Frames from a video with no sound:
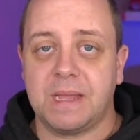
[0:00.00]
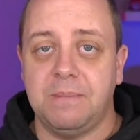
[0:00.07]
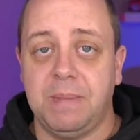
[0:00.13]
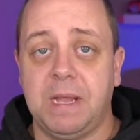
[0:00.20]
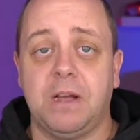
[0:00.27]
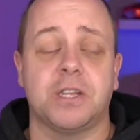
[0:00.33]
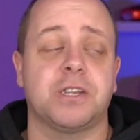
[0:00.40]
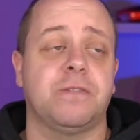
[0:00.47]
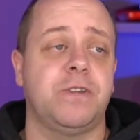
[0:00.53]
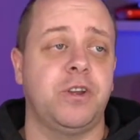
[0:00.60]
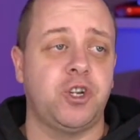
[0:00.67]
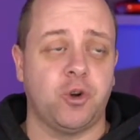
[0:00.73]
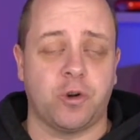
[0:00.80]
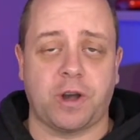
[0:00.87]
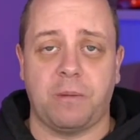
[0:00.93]
because of the
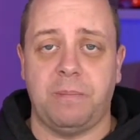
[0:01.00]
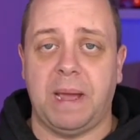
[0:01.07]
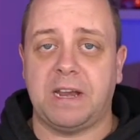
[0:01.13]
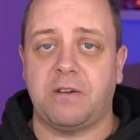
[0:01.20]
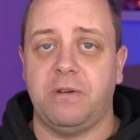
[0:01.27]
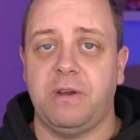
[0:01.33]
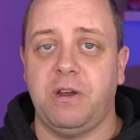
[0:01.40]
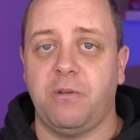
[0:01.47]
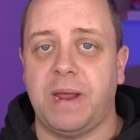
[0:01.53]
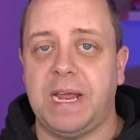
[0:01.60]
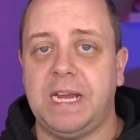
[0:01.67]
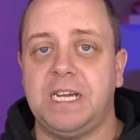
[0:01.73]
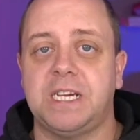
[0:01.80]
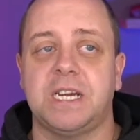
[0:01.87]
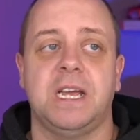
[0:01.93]
shorter battery
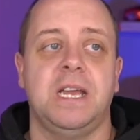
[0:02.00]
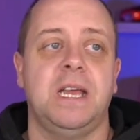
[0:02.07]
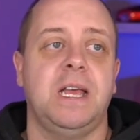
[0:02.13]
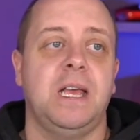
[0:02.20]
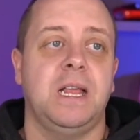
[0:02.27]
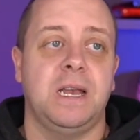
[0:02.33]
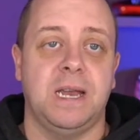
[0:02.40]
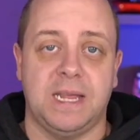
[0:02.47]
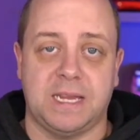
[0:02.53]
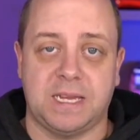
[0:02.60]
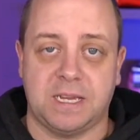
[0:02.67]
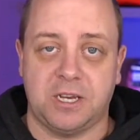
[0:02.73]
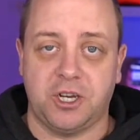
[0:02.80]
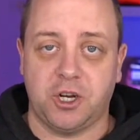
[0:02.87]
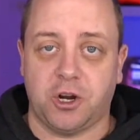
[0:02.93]
range,
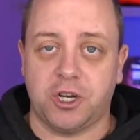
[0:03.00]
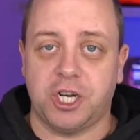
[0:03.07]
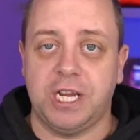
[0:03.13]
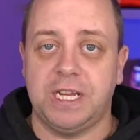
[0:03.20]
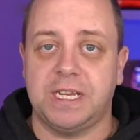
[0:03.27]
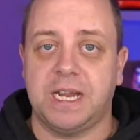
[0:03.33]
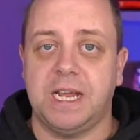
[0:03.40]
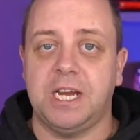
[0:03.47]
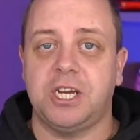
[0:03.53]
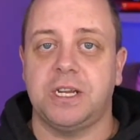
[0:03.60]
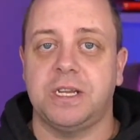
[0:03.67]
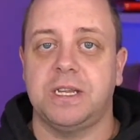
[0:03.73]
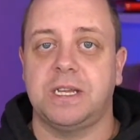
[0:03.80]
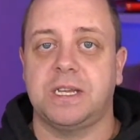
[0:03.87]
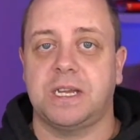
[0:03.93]
less charging
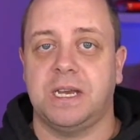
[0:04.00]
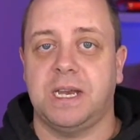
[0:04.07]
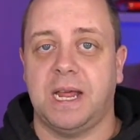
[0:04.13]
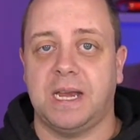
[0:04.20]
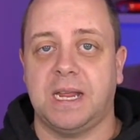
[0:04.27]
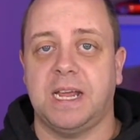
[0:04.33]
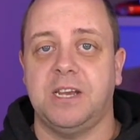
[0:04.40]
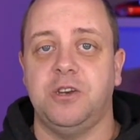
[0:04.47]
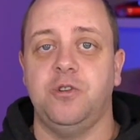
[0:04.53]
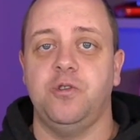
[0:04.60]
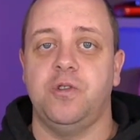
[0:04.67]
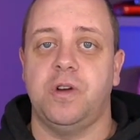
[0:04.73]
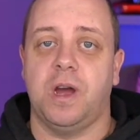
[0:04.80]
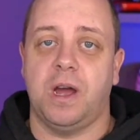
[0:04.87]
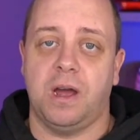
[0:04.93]
stations that can
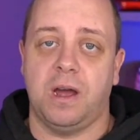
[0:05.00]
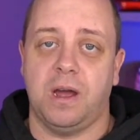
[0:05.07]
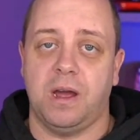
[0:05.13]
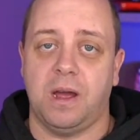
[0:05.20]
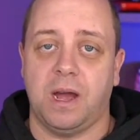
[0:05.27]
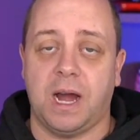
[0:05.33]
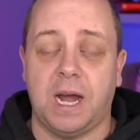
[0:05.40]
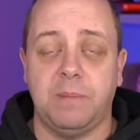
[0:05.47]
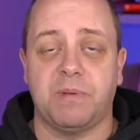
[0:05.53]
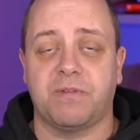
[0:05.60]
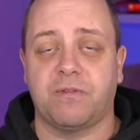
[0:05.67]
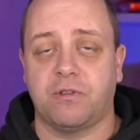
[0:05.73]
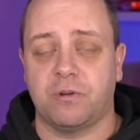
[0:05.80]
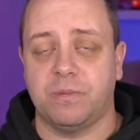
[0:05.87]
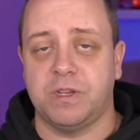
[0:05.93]
do high
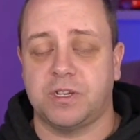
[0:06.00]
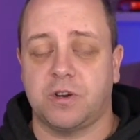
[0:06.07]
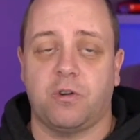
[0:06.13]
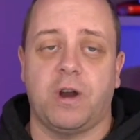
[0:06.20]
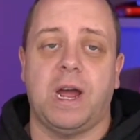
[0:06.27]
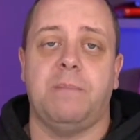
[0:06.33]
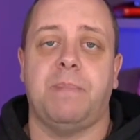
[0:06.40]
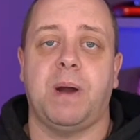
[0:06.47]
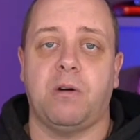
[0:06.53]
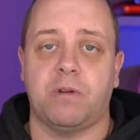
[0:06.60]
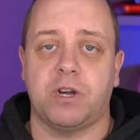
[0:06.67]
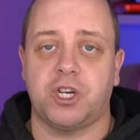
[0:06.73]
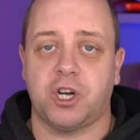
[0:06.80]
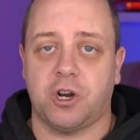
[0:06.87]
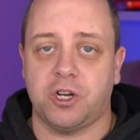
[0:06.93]
performance or high power
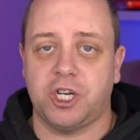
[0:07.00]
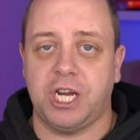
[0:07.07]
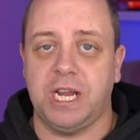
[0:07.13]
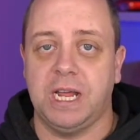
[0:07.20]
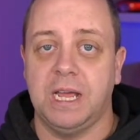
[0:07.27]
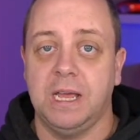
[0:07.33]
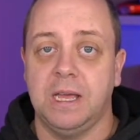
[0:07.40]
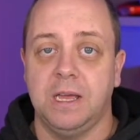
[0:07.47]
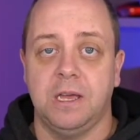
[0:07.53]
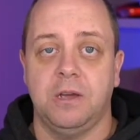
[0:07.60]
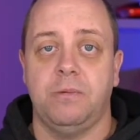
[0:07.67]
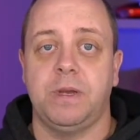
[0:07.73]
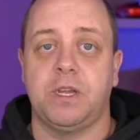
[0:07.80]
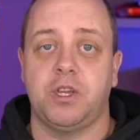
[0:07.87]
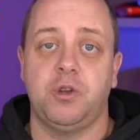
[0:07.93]
charging.
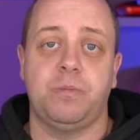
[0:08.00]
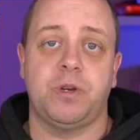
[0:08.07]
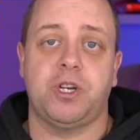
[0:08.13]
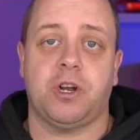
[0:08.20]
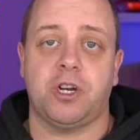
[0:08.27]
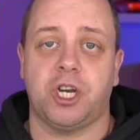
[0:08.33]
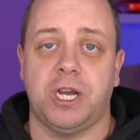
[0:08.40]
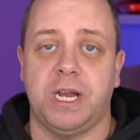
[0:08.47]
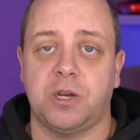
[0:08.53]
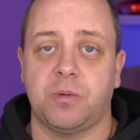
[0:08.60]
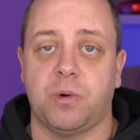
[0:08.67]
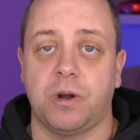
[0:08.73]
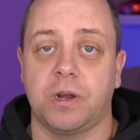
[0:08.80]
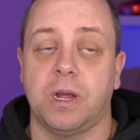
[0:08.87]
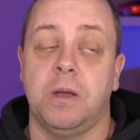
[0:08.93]
With the supercharger
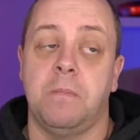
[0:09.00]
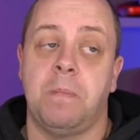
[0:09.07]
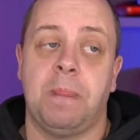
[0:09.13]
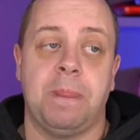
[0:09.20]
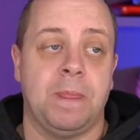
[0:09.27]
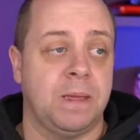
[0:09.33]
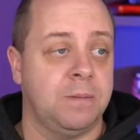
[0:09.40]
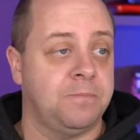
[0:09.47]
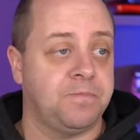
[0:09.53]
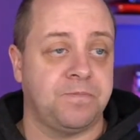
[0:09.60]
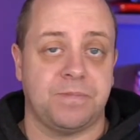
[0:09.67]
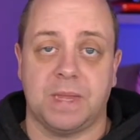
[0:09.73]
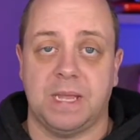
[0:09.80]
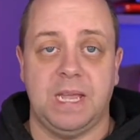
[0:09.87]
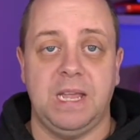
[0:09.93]
network,
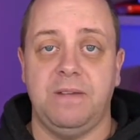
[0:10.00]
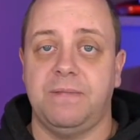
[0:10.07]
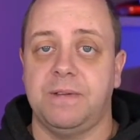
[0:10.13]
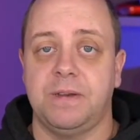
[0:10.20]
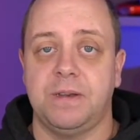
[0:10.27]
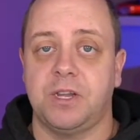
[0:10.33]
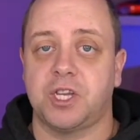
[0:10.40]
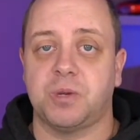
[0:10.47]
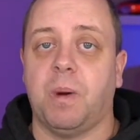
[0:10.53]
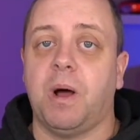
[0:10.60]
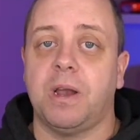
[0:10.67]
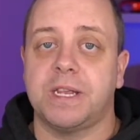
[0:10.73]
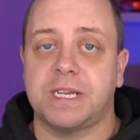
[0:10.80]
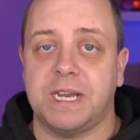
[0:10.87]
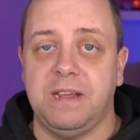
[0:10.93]
even the
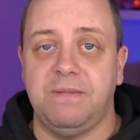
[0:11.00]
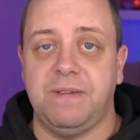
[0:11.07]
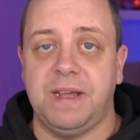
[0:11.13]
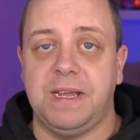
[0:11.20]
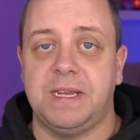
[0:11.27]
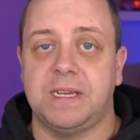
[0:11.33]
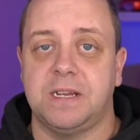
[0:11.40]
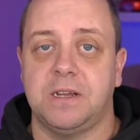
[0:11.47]
smallest EVs